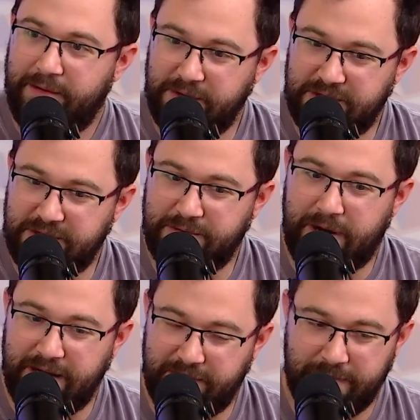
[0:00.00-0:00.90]
Which is why I
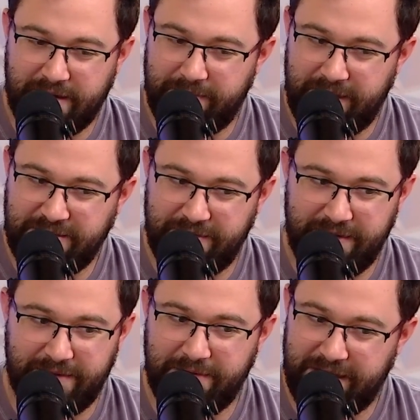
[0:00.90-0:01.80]
don't recommend shooting
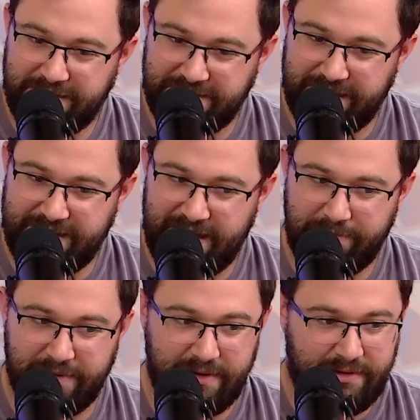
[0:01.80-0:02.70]
in locations like that.
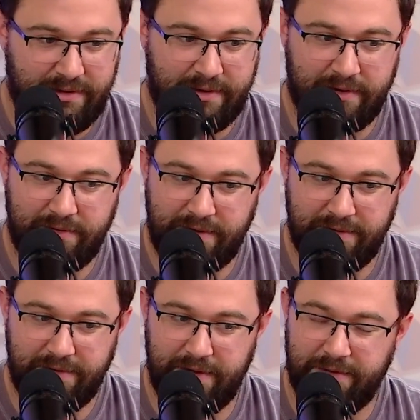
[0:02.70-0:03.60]
But you
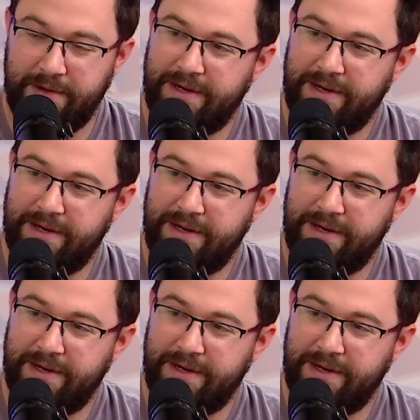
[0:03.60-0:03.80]
do you.